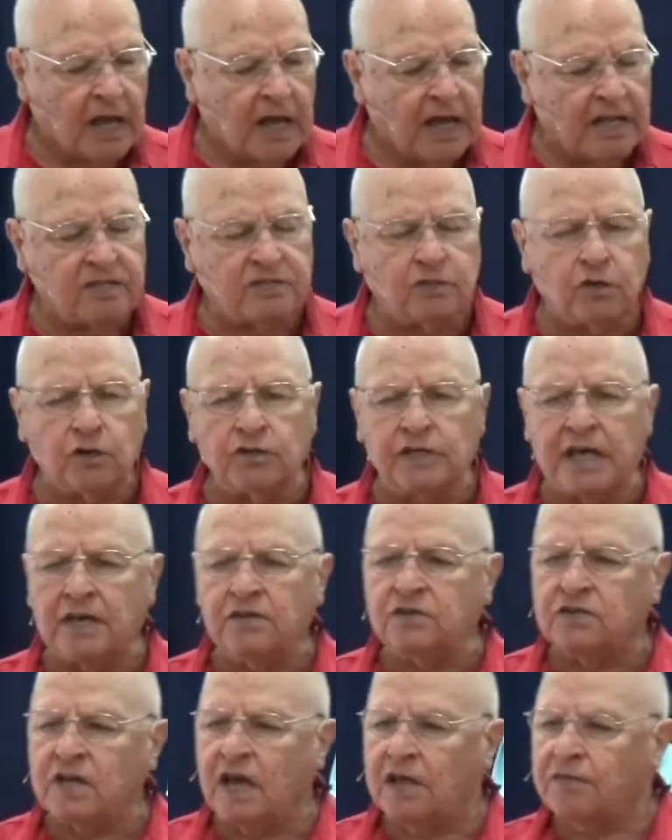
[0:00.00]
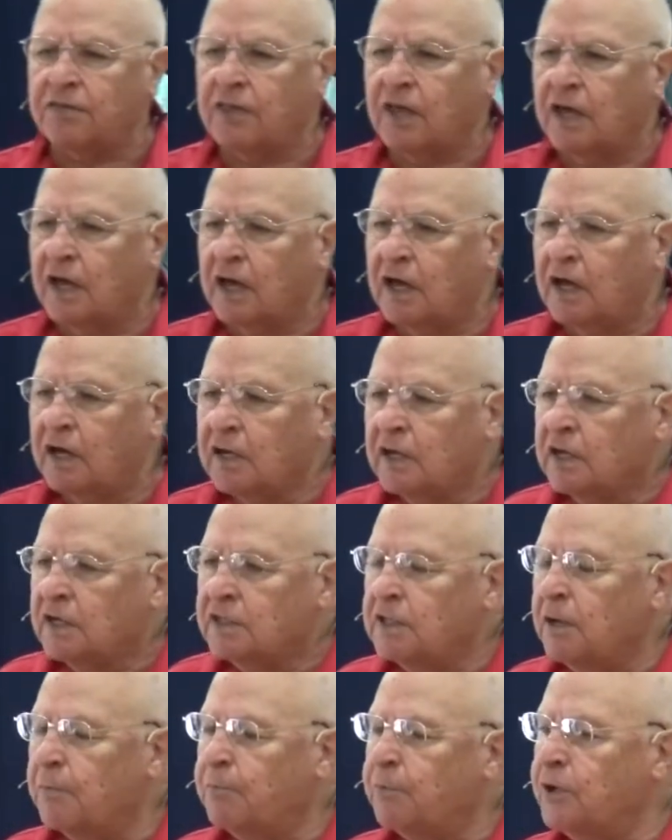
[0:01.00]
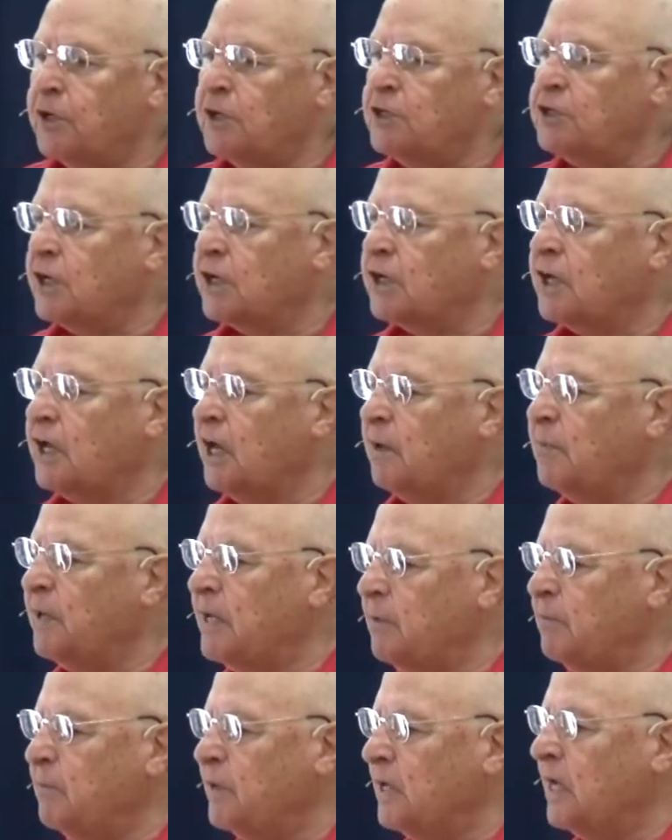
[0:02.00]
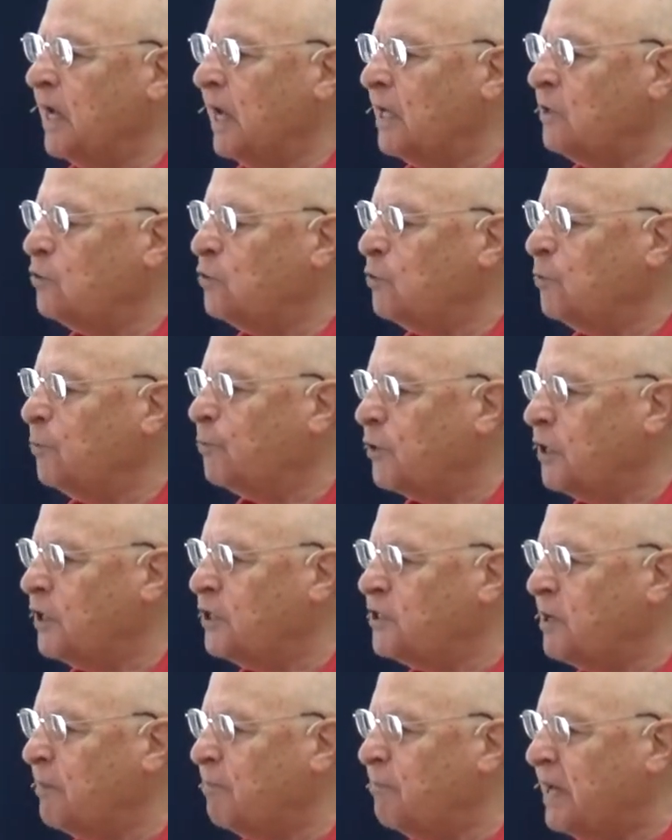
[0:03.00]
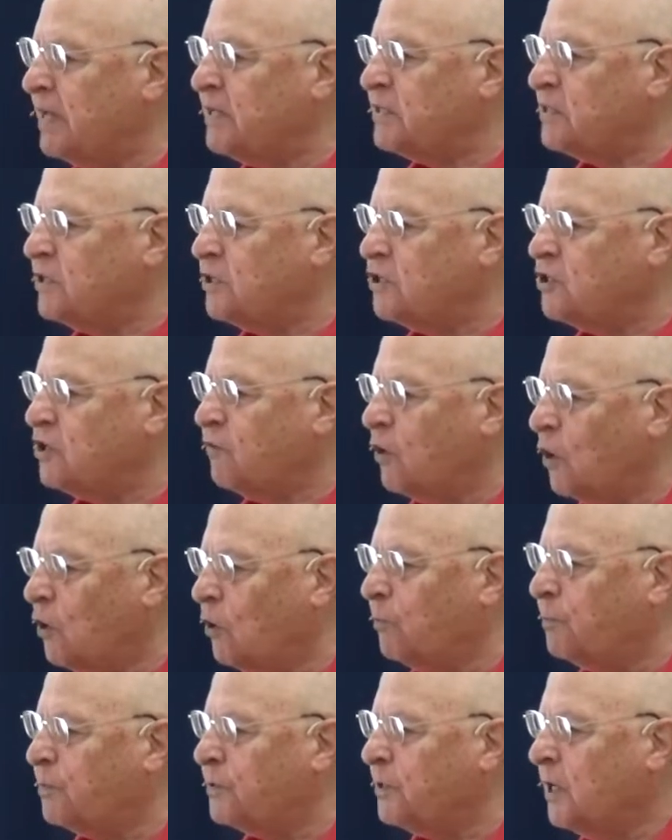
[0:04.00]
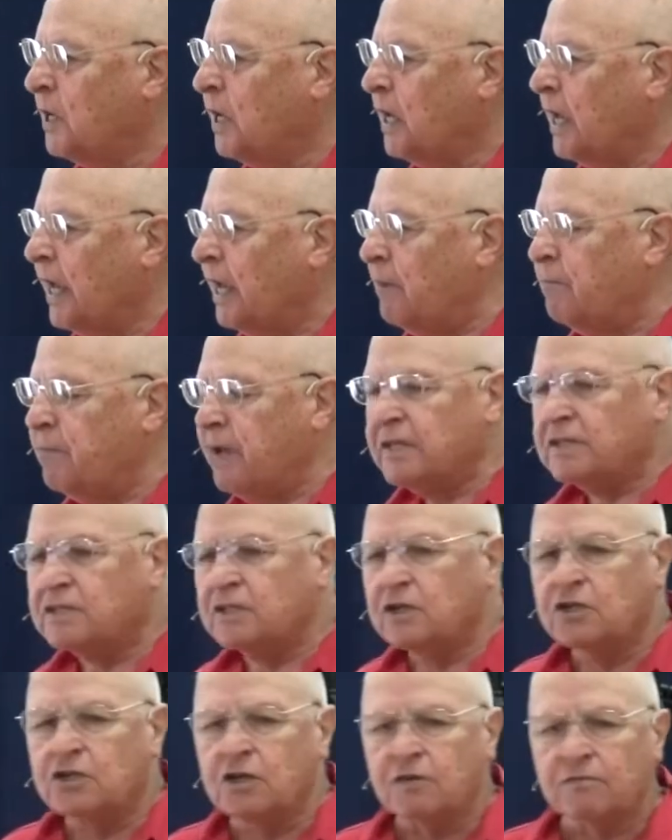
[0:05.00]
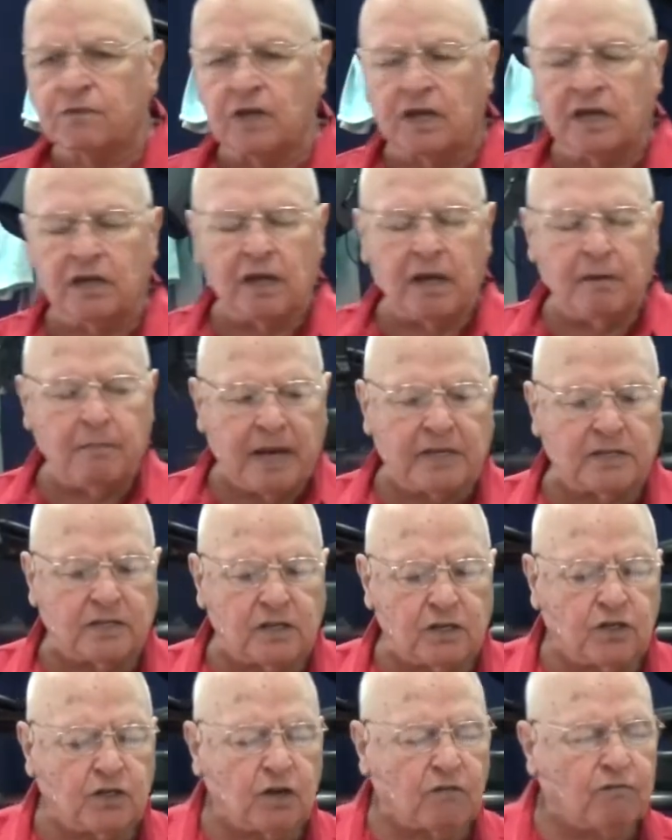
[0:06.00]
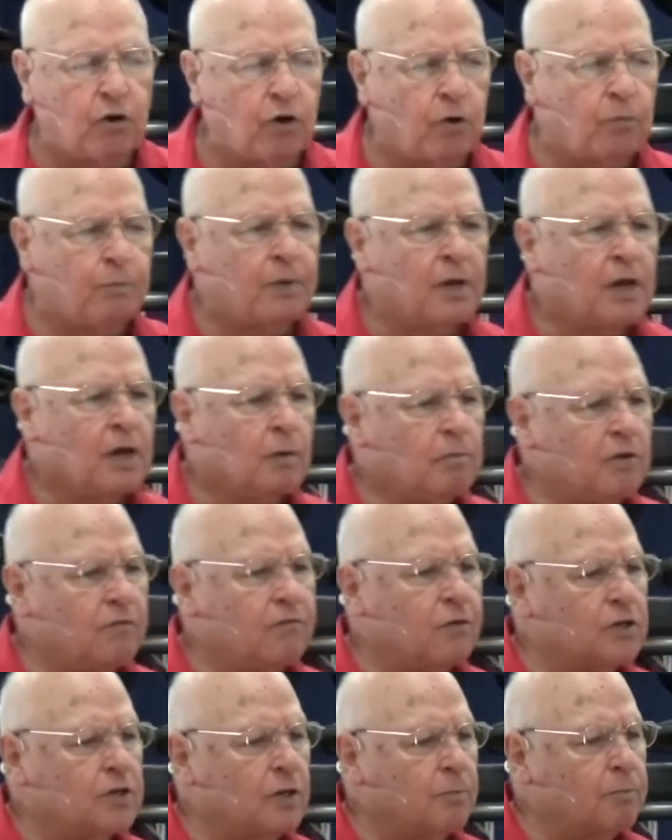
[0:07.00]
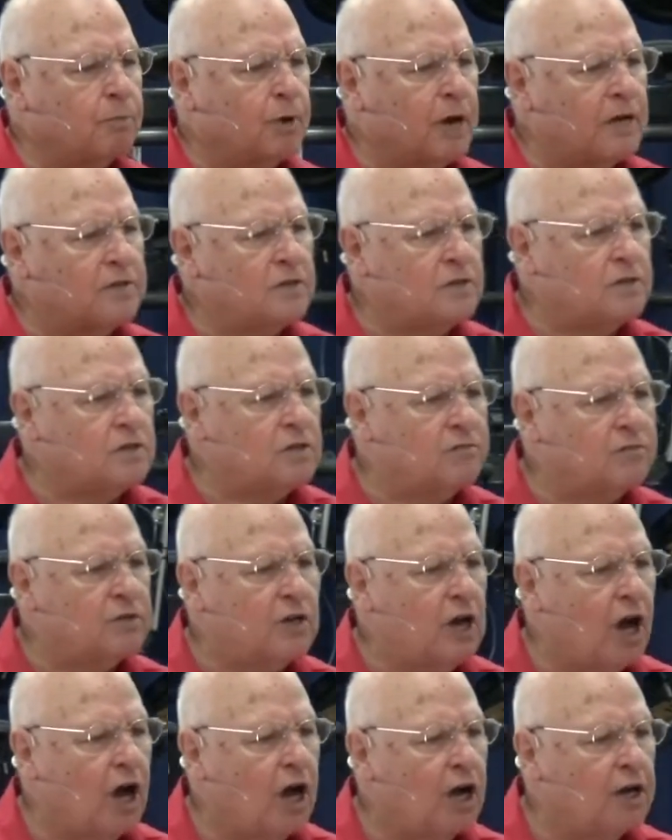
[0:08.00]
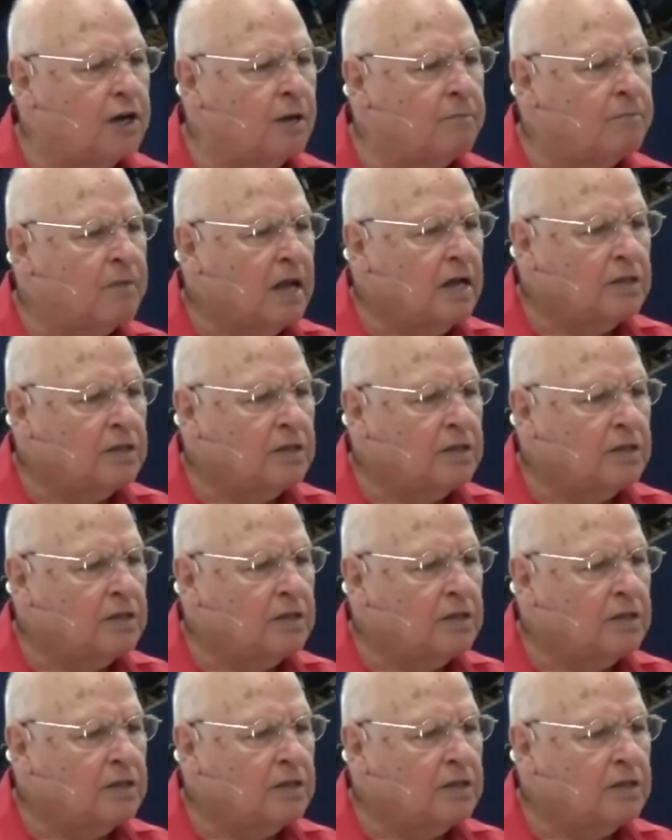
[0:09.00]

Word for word: And so they sat there the preacher came and he began to preach a message of hope, a message of, a message of hope before the presence of God.